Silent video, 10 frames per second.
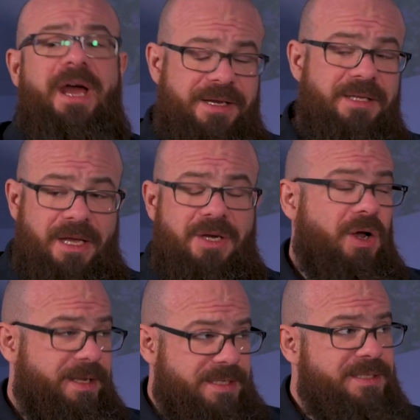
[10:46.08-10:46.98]
Yeah, they
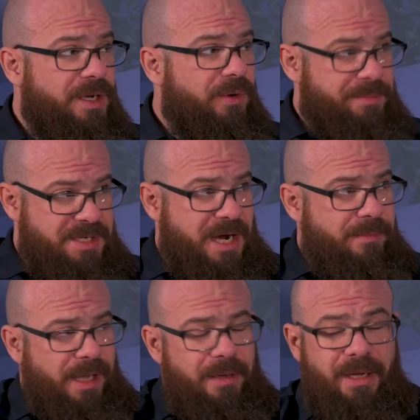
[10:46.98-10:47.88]
call it the CRM
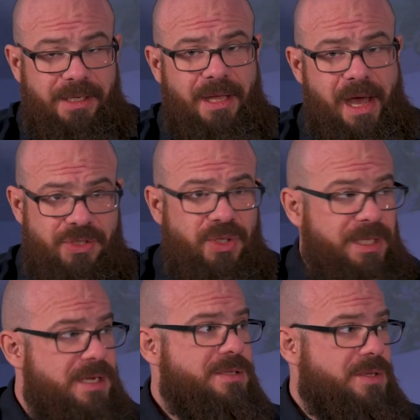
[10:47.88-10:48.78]
timeline. Yeah. I actually
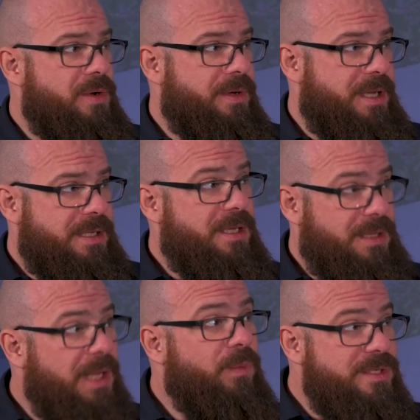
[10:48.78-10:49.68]
didn't know
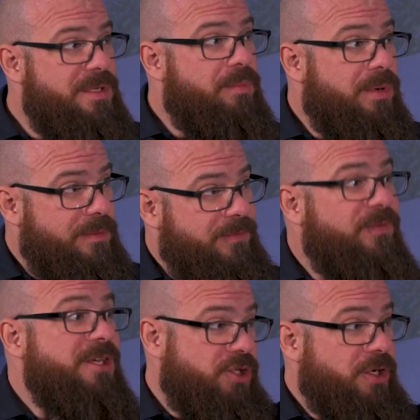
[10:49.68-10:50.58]
that was the
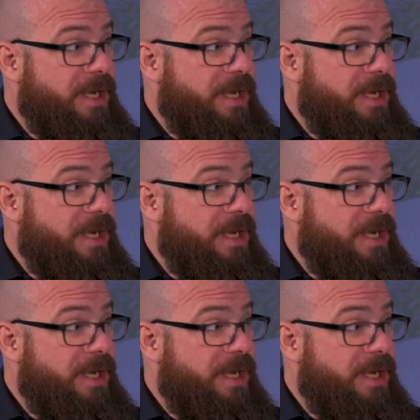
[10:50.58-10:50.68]
feature